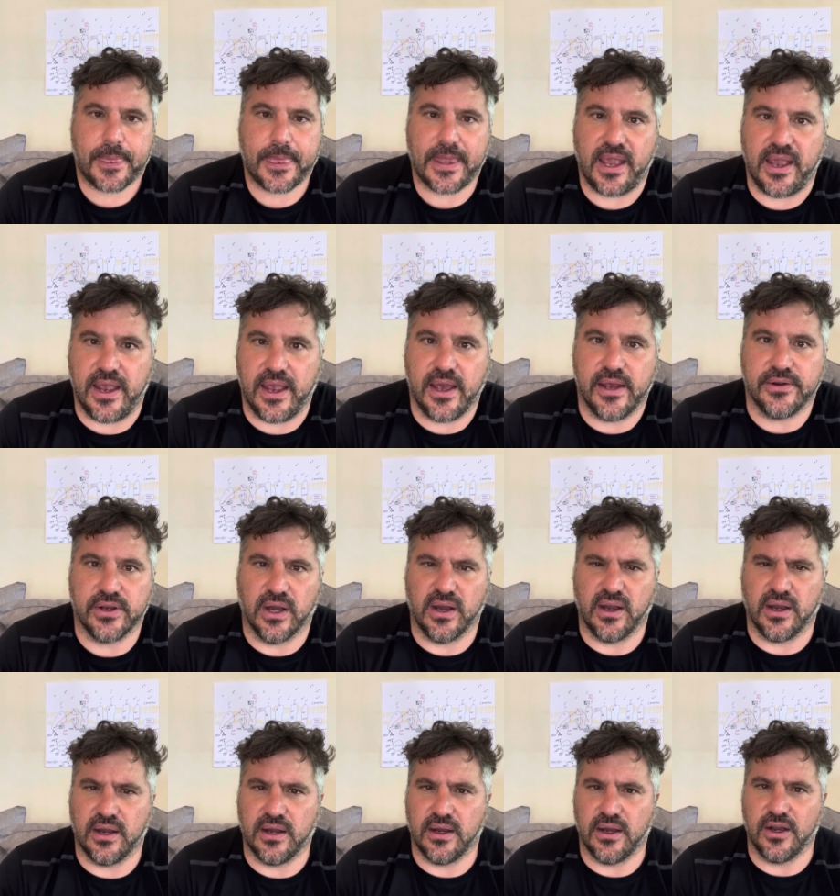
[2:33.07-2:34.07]
and
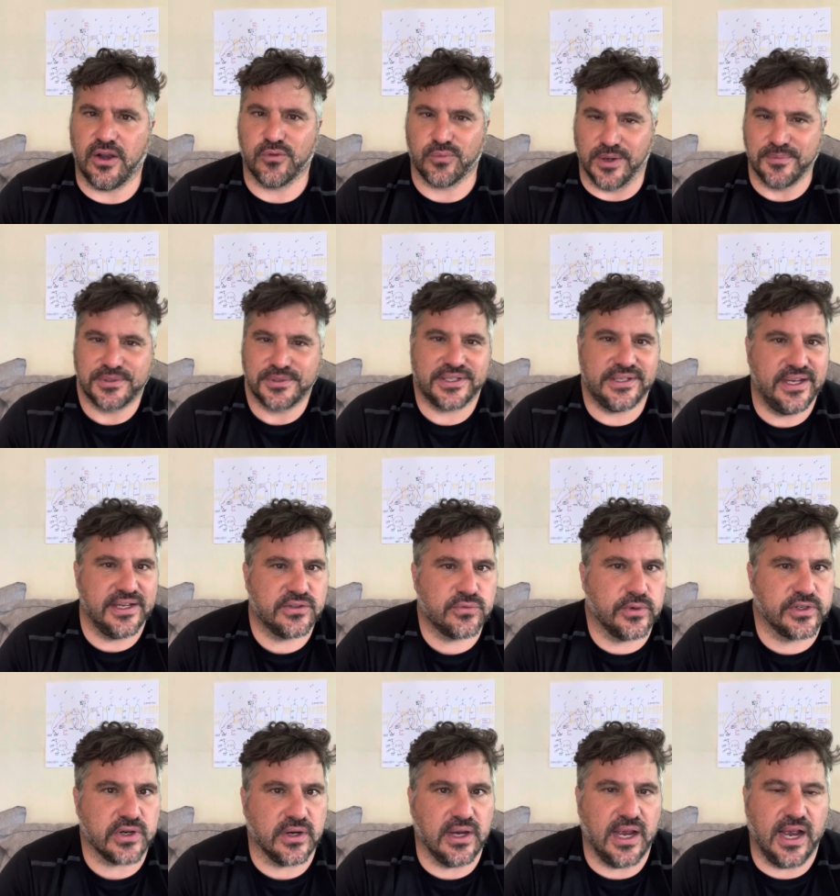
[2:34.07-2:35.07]
uh, rump steaks,
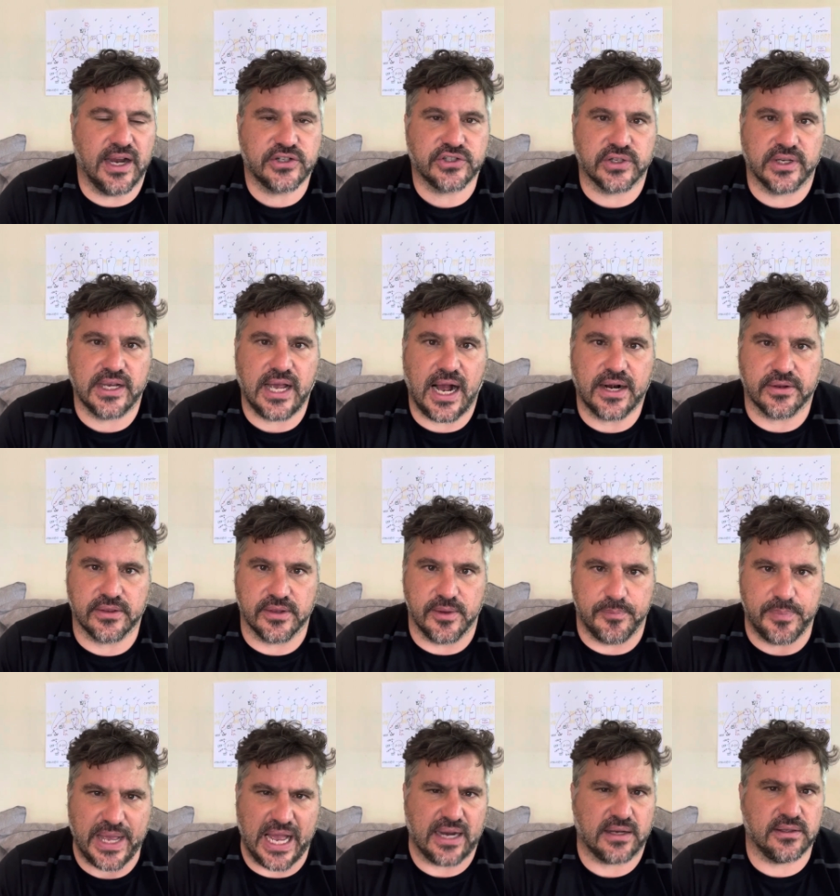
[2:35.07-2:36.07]
which are actually out of the
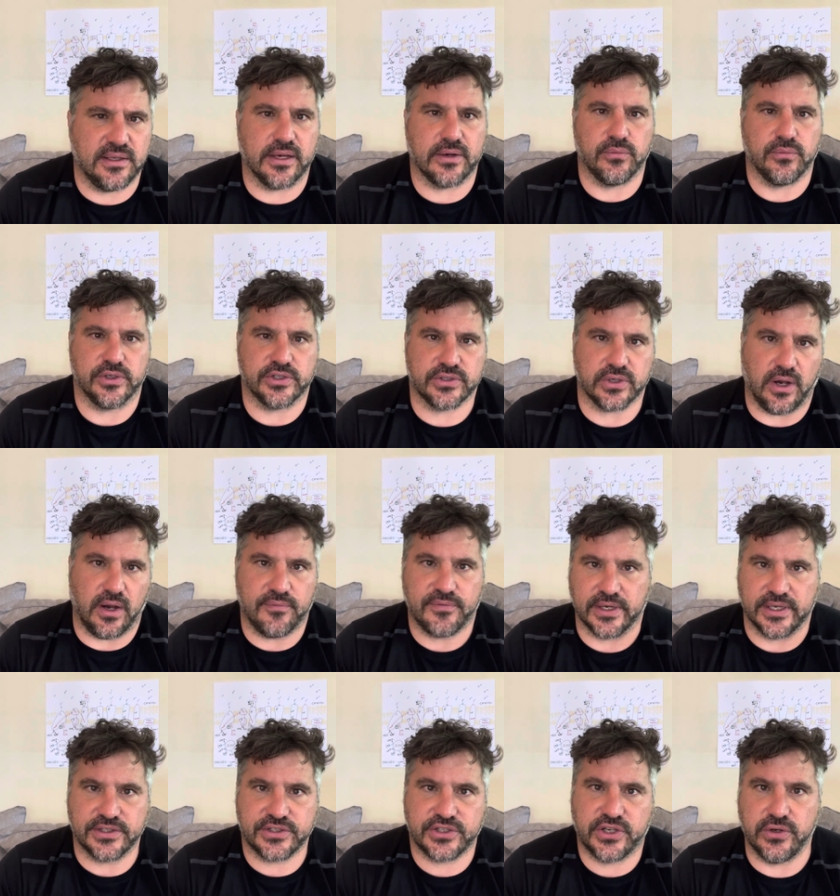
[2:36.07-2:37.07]
back leg, which often
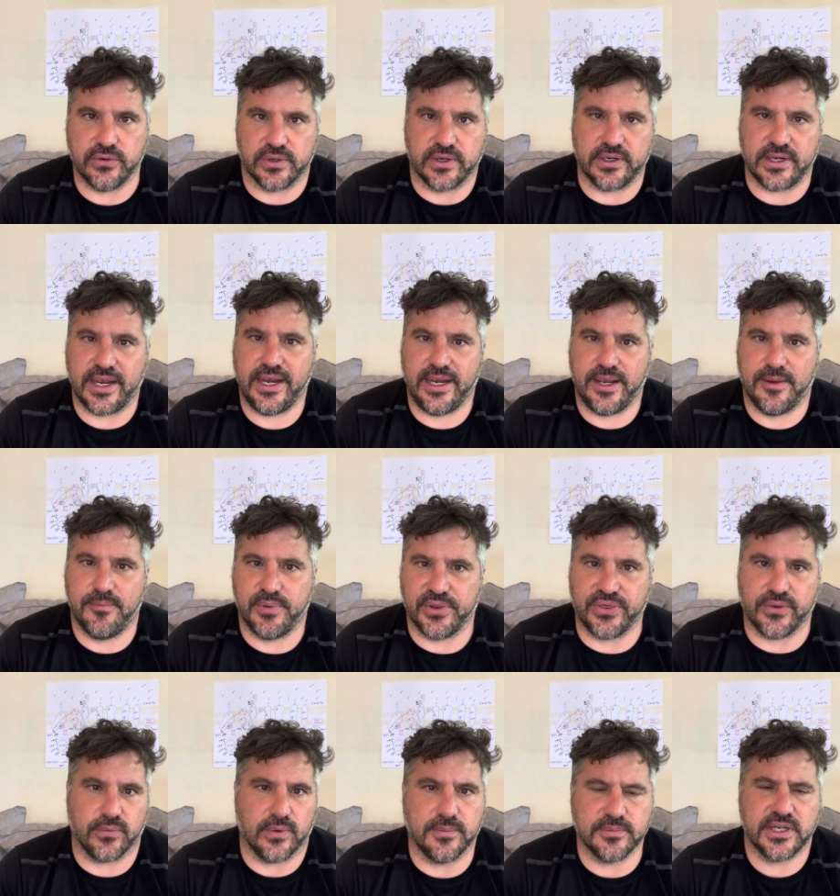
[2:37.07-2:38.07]
gets cured into ham, but
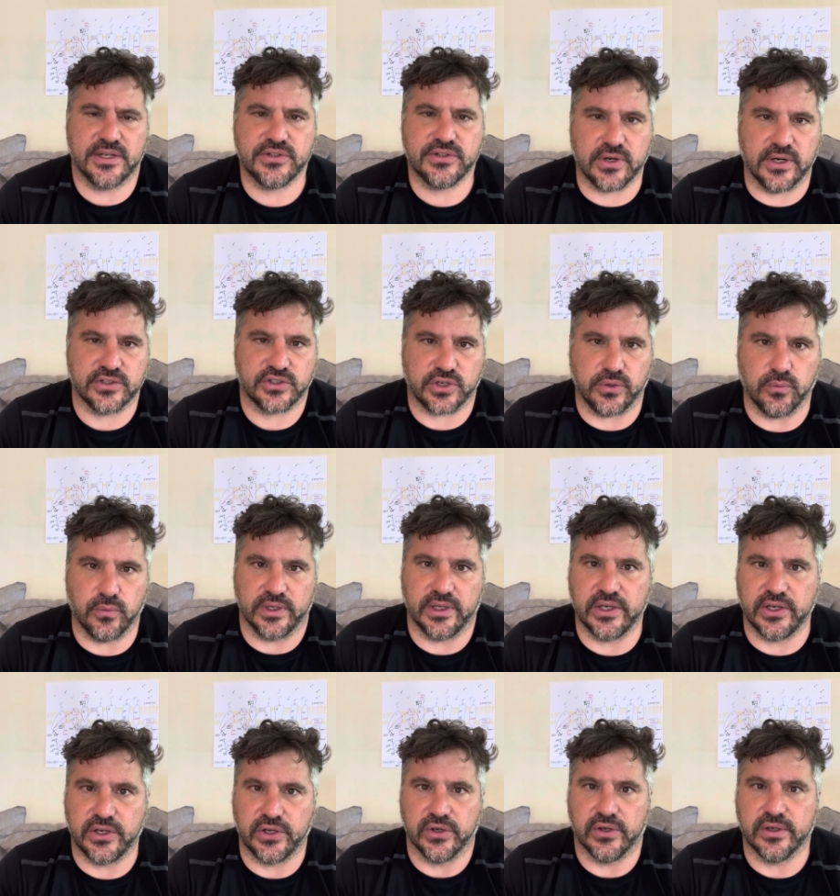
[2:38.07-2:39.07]
the rump steaks are actually really
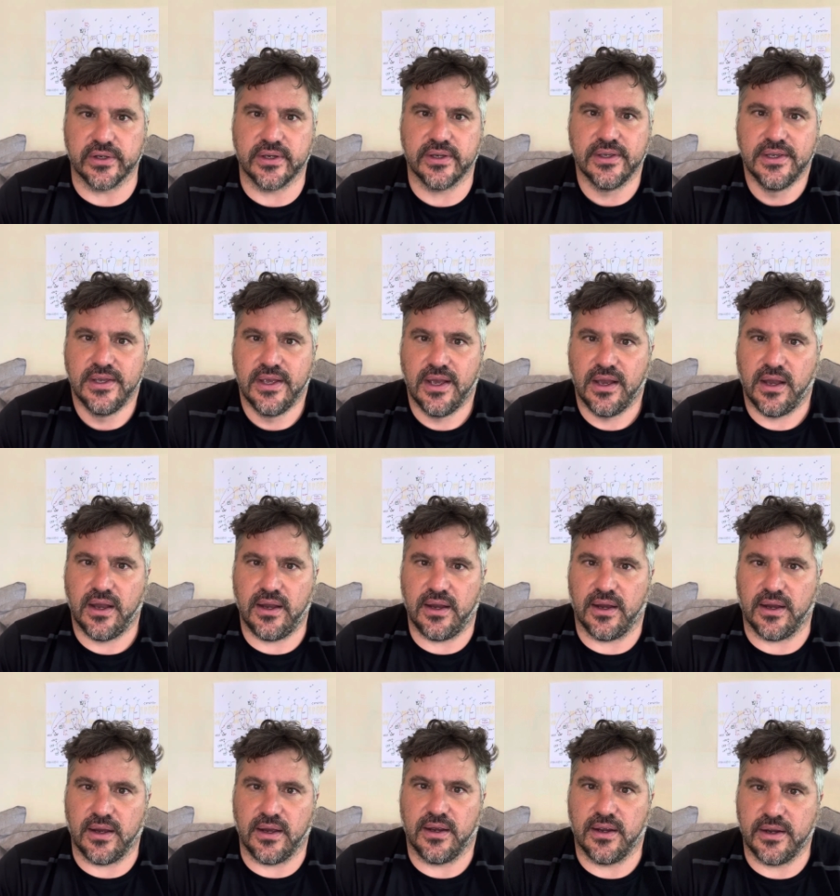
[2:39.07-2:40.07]
good,
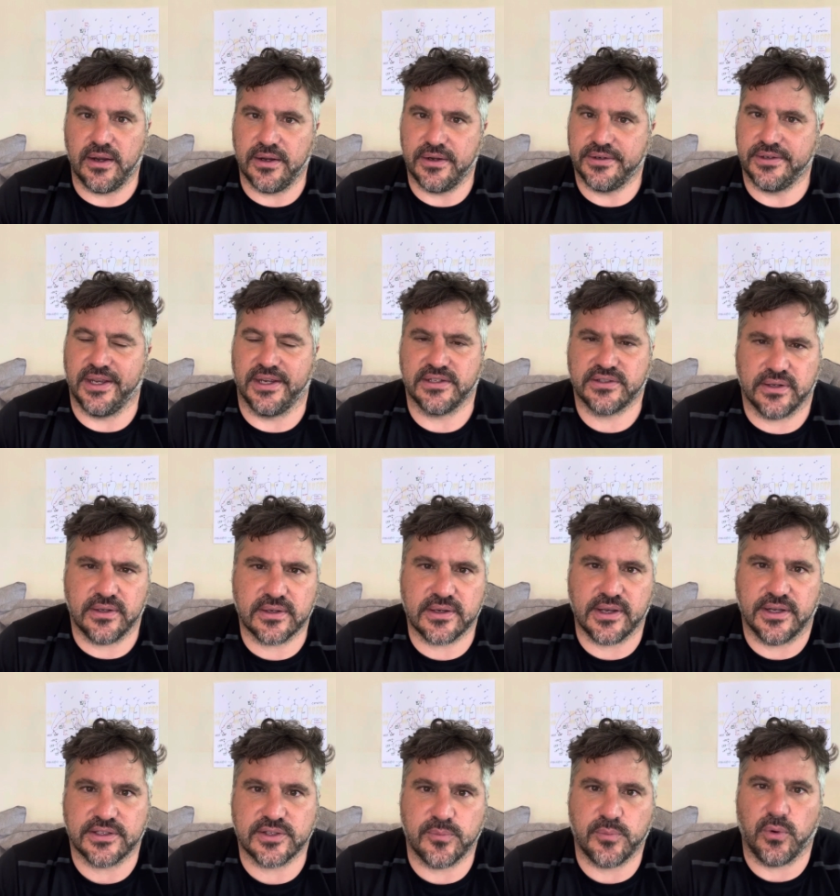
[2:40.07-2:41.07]
uh, nice little
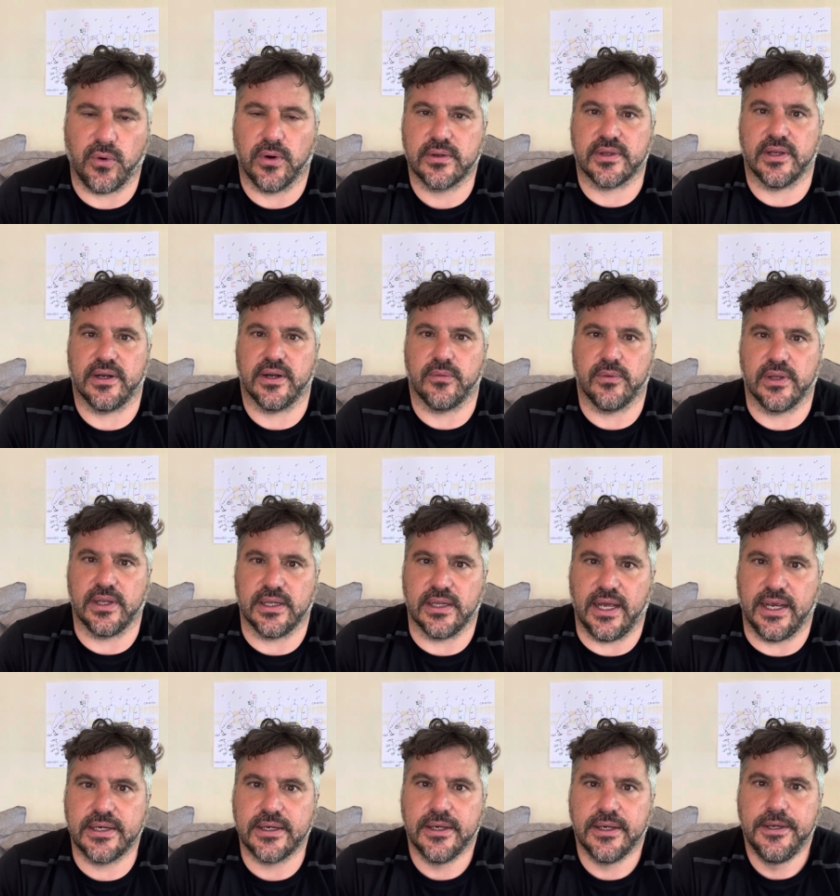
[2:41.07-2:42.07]
cuts of pork that I really
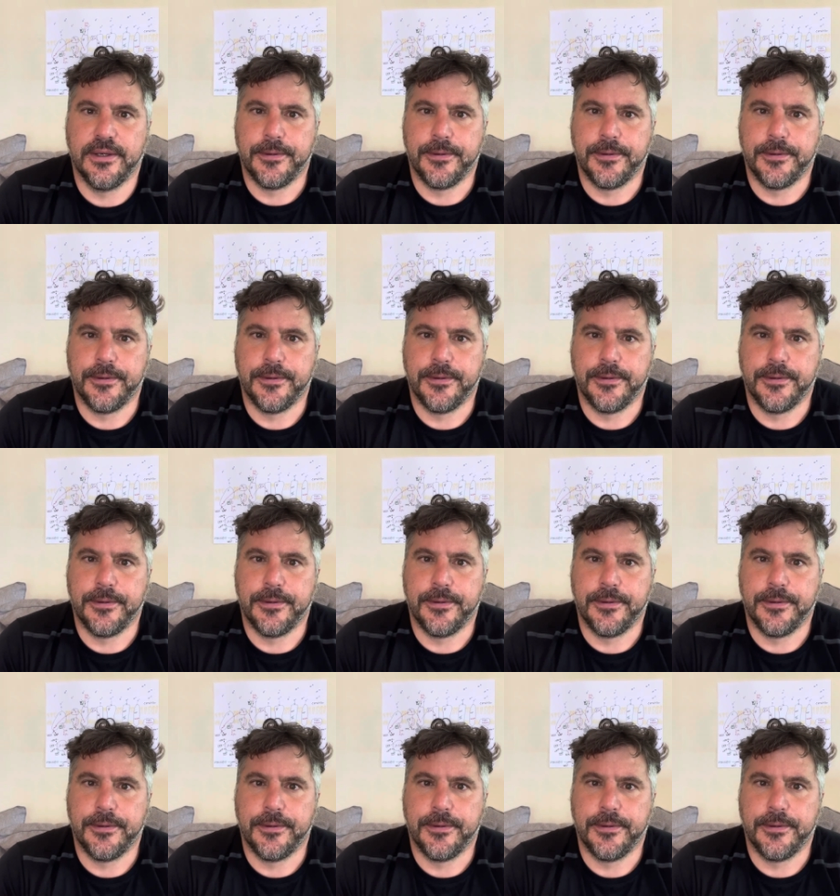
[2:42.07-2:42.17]
like.